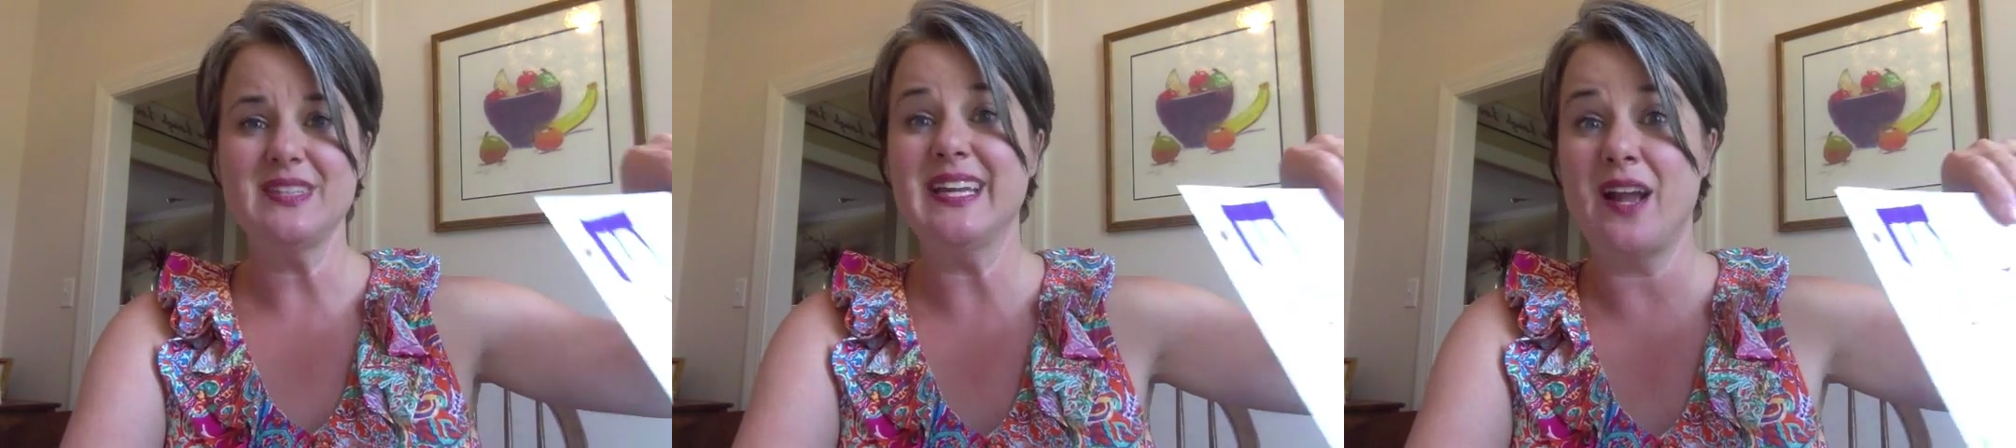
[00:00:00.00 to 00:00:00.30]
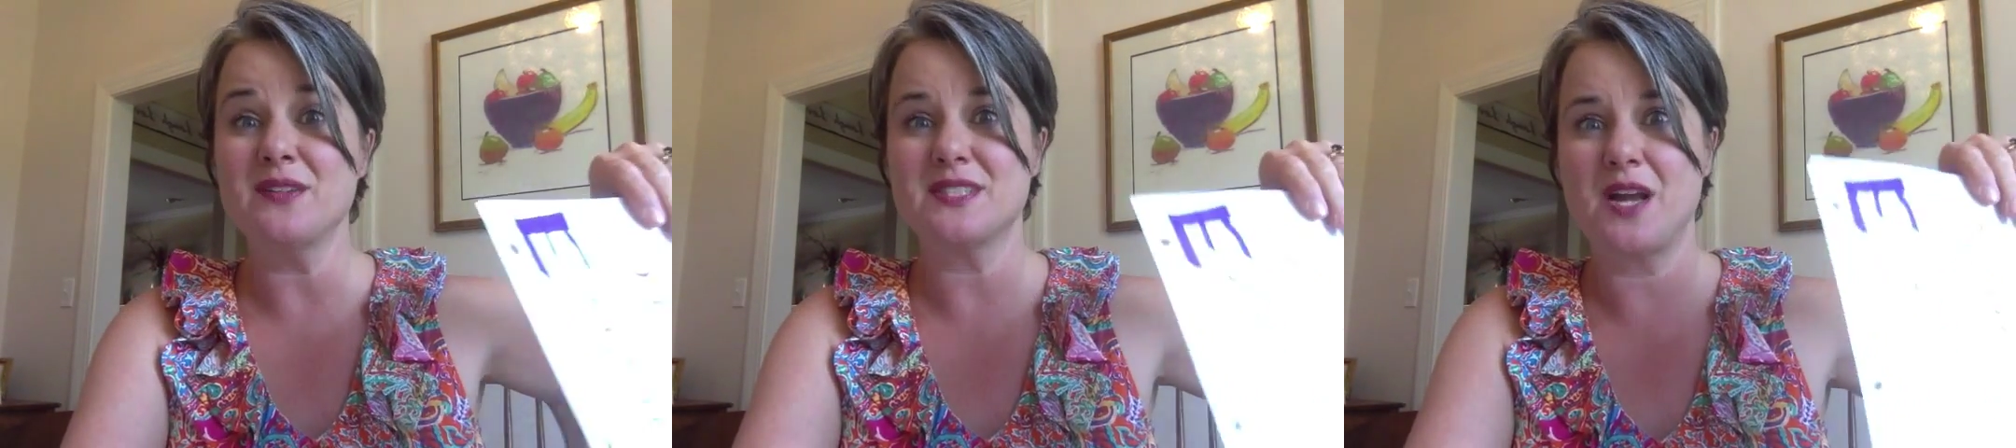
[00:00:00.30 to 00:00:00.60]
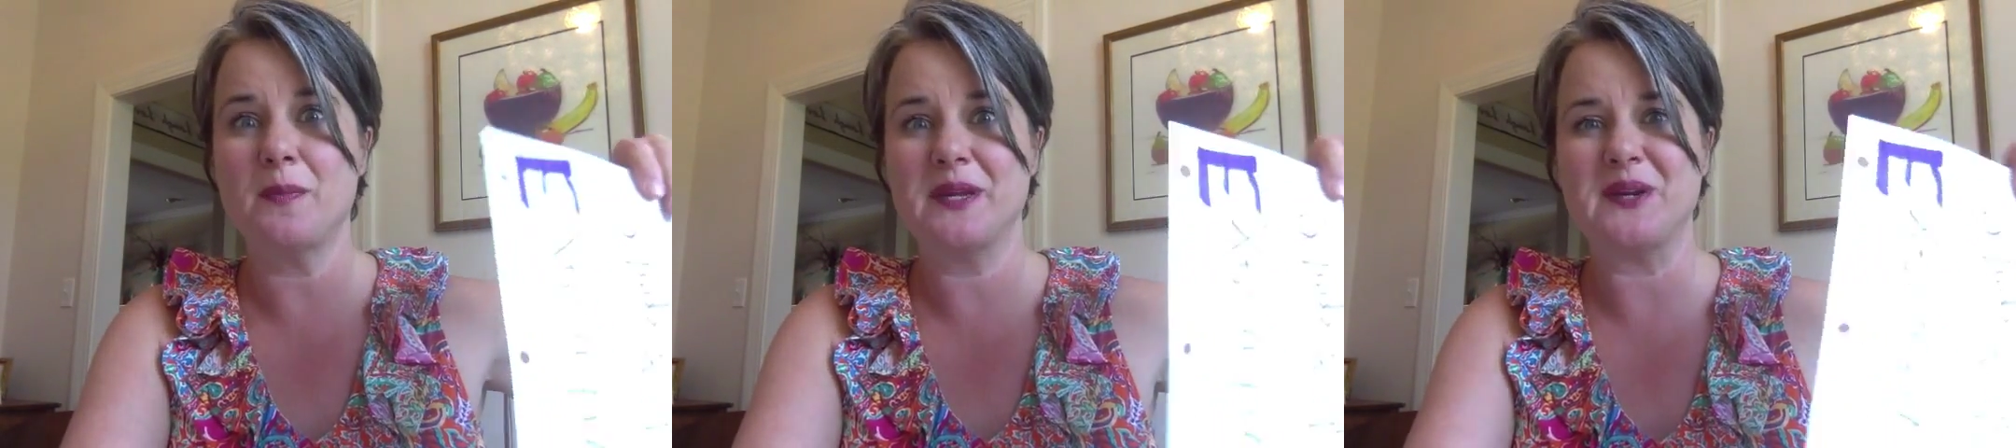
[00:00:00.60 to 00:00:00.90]
and I'll
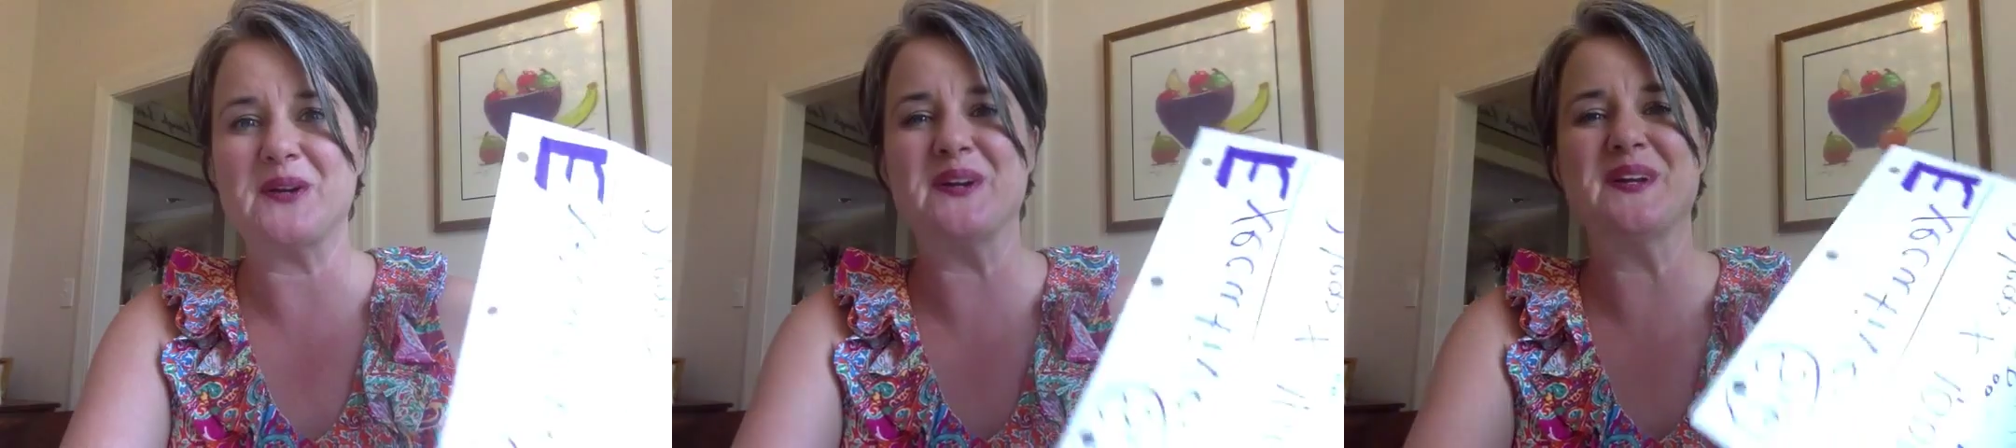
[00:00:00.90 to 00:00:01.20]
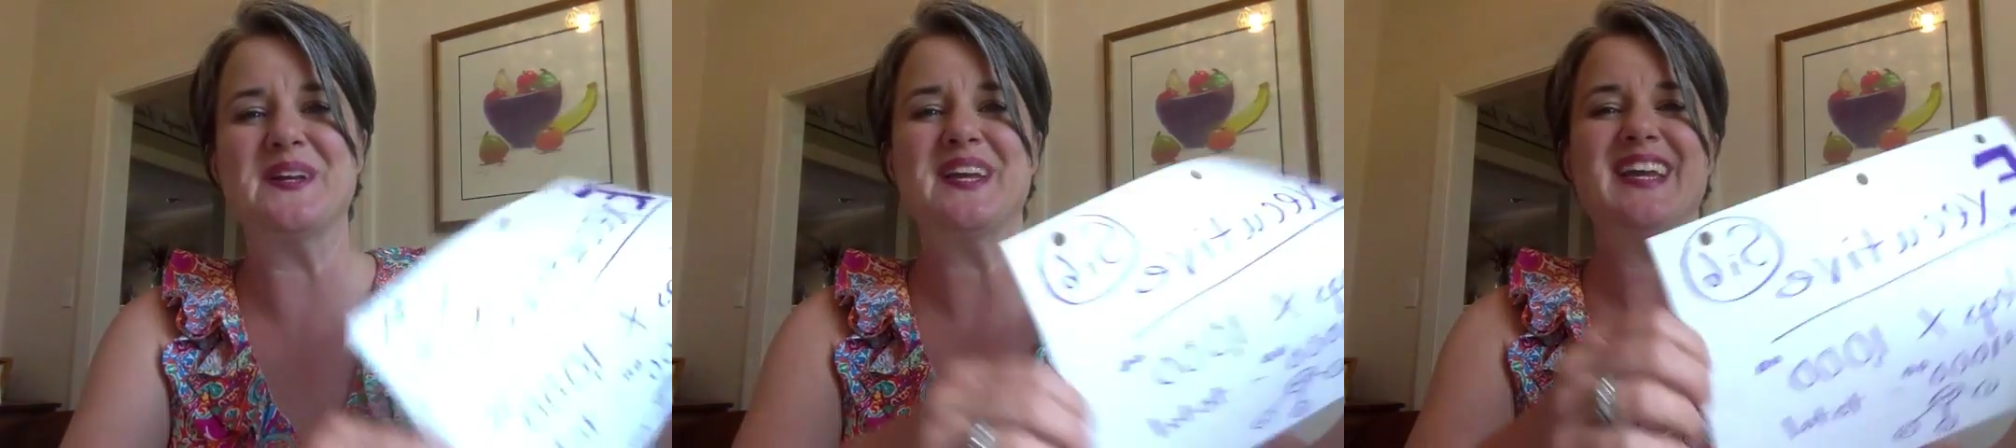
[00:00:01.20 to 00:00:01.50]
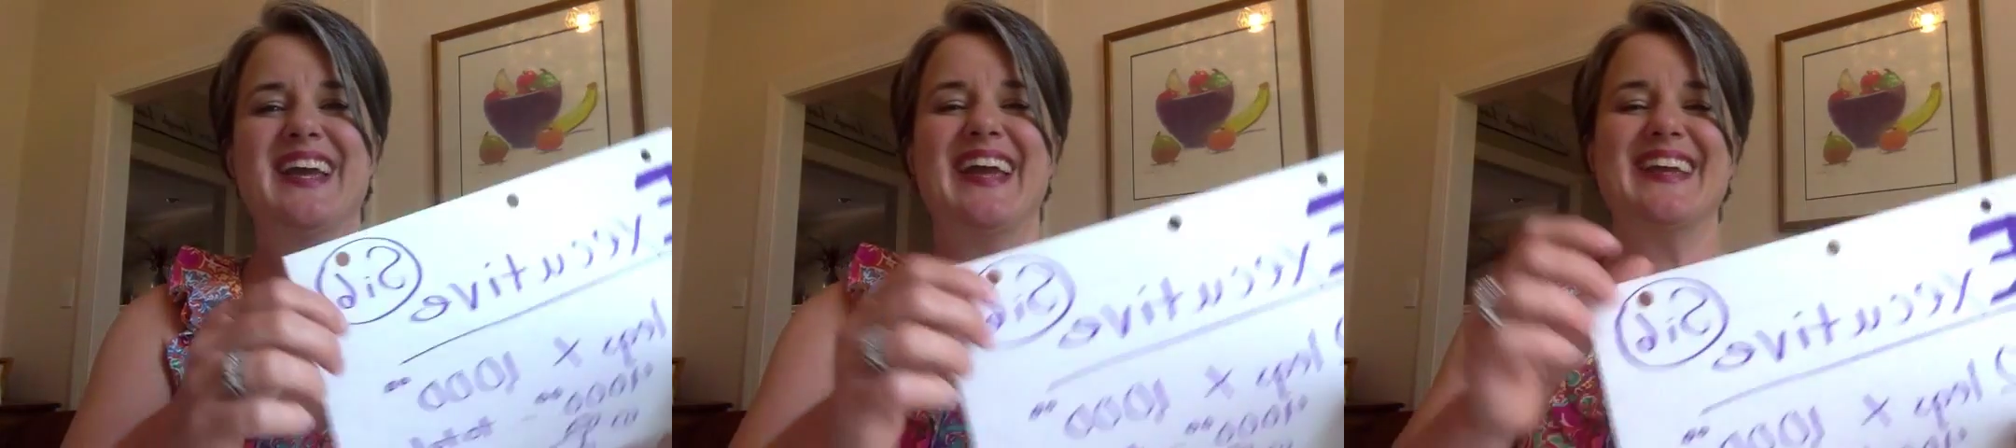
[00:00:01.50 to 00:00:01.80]
stop here,
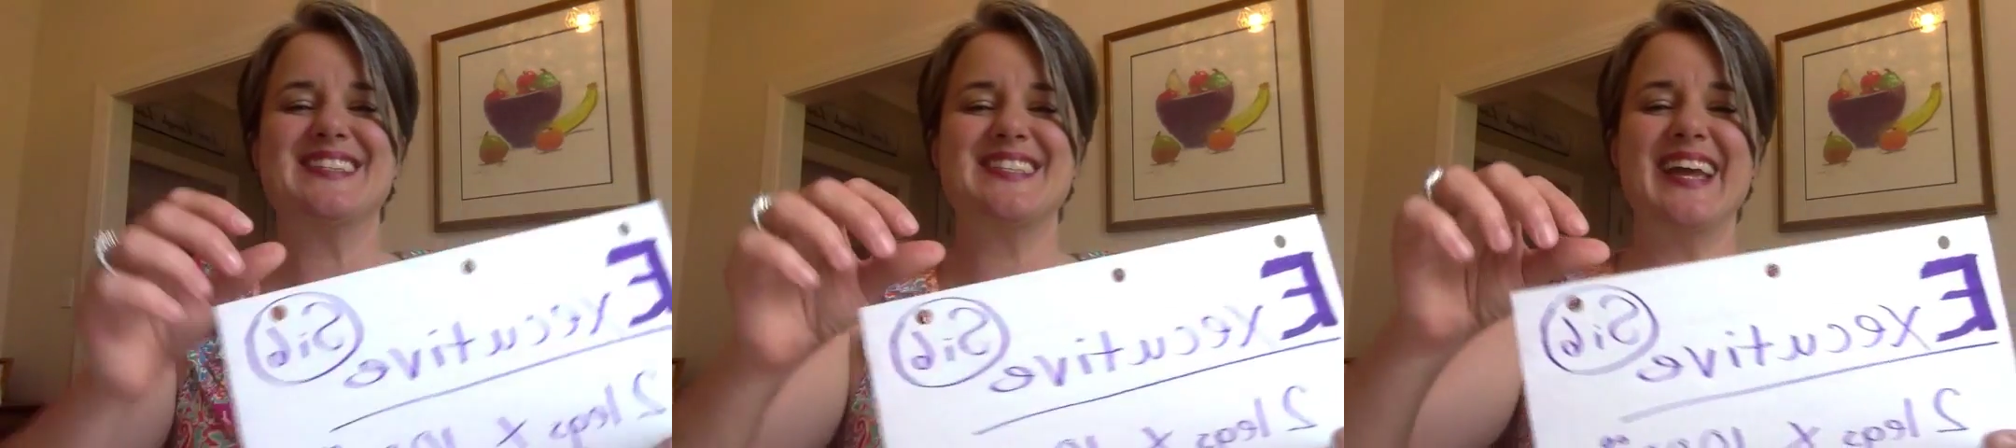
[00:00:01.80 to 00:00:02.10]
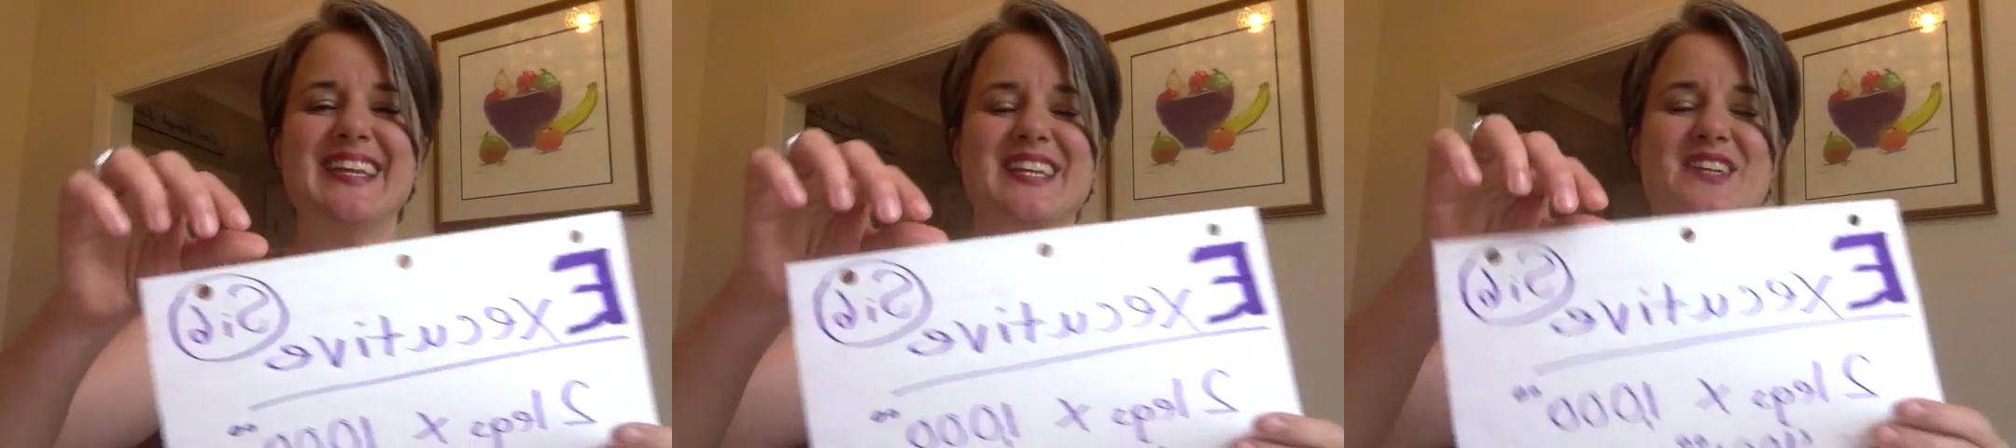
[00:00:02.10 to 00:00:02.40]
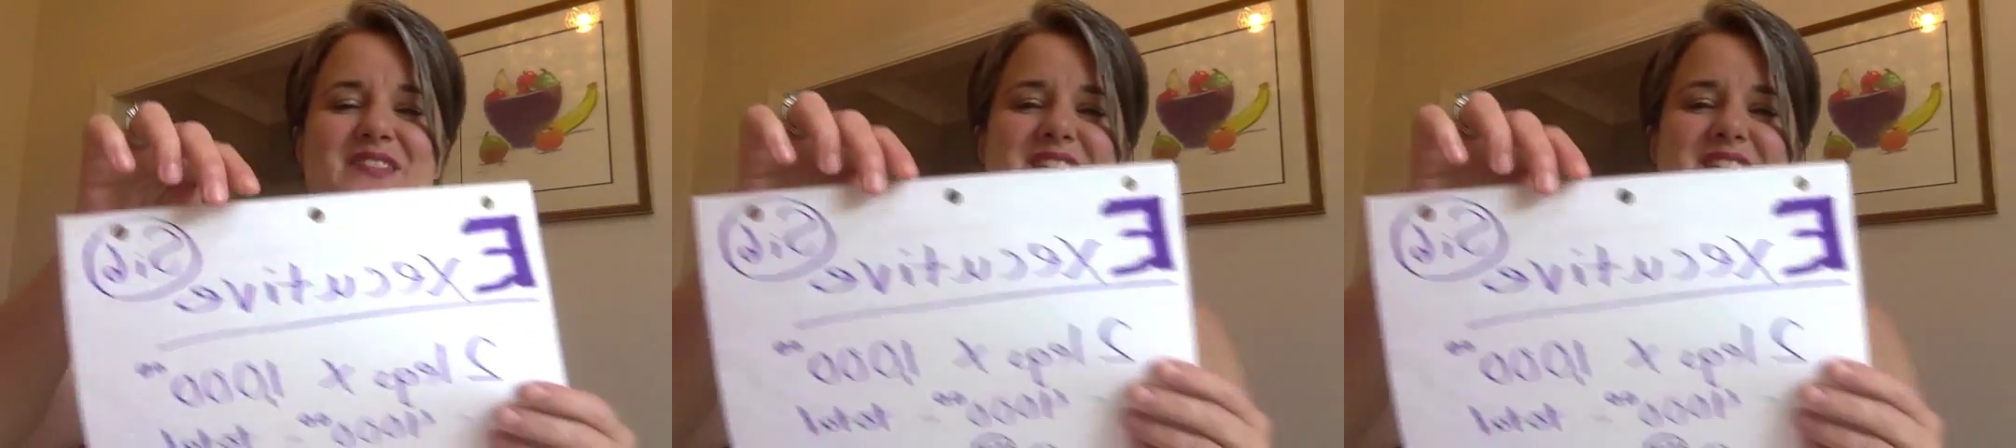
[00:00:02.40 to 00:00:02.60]
Executive